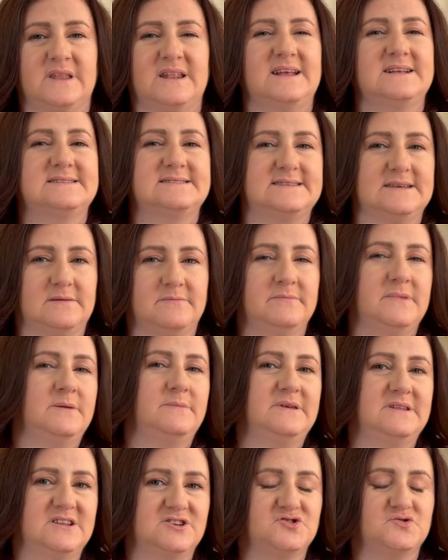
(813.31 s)
Let's see,
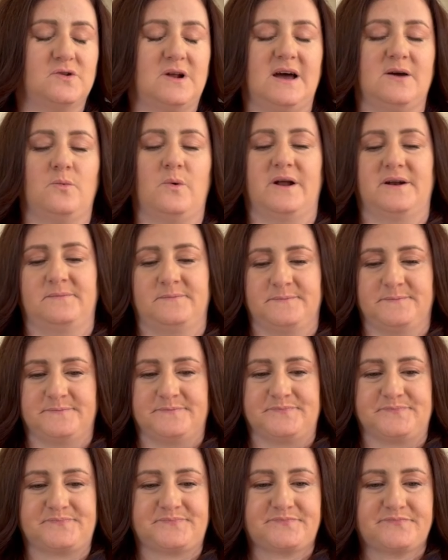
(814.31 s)
maybe in the July one.
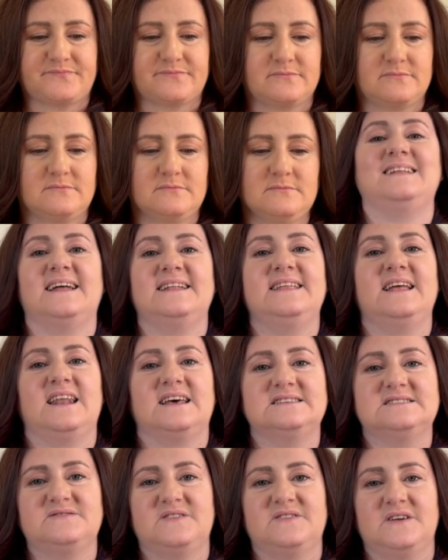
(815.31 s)
Then the
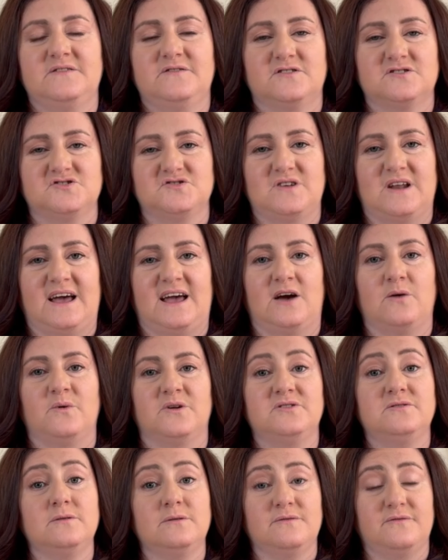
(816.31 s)
last thing for July, I
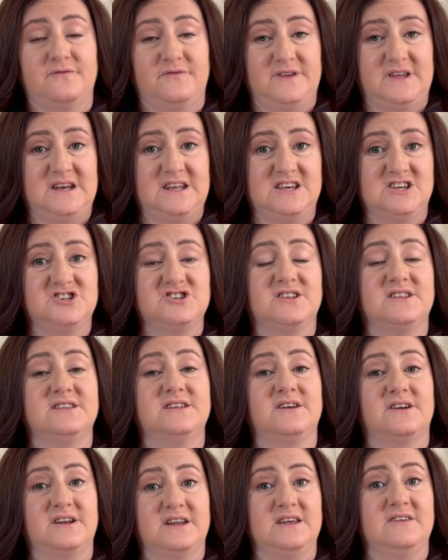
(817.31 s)
want to finish
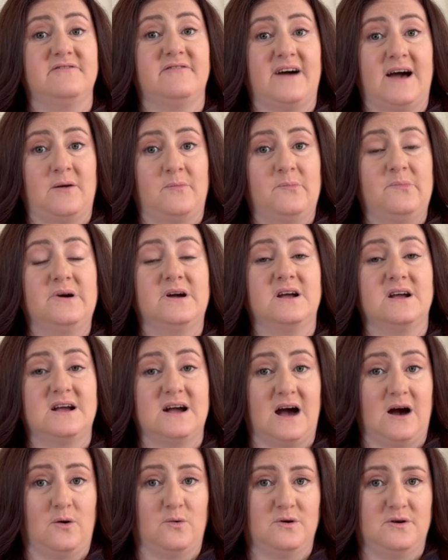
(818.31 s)
the Revamp
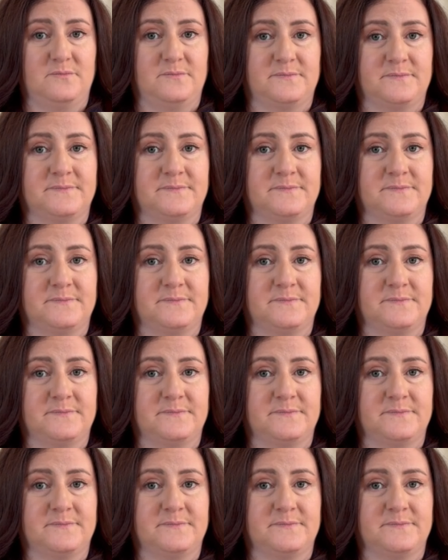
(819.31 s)
cowl,